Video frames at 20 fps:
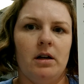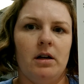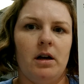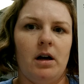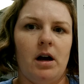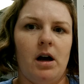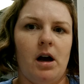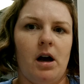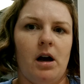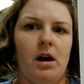
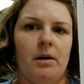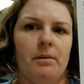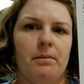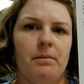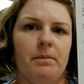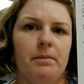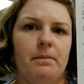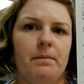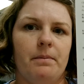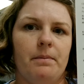
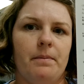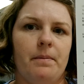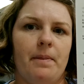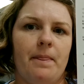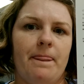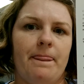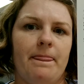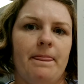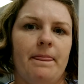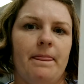
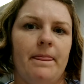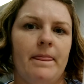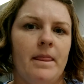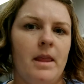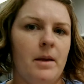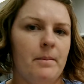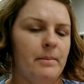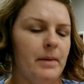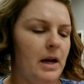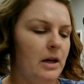
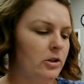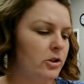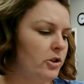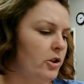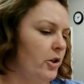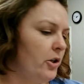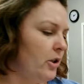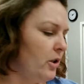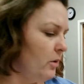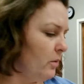But I'll
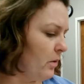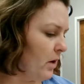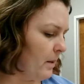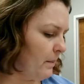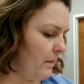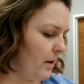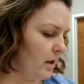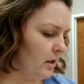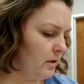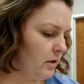show you
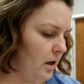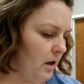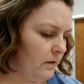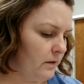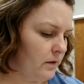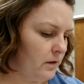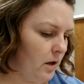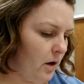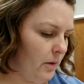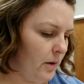one marked
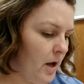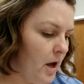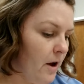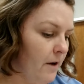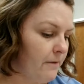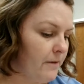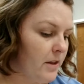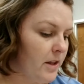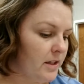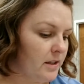off. So
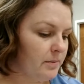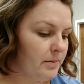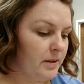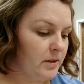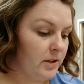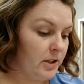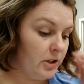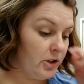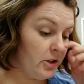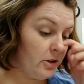for this
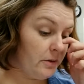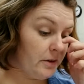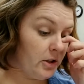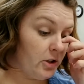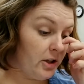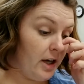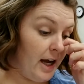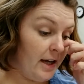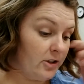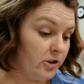procedure, it was
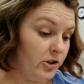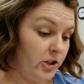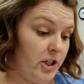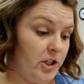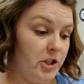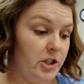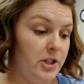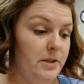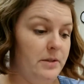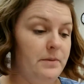a
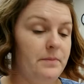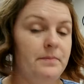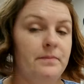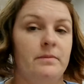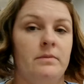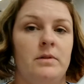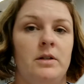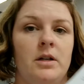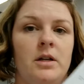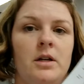castration.
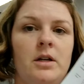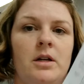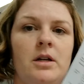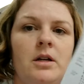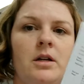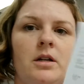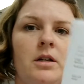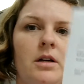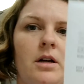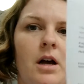
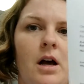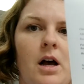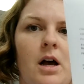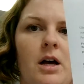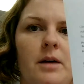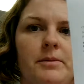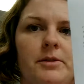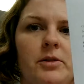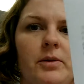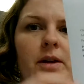
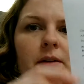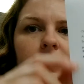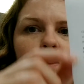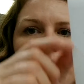So we have the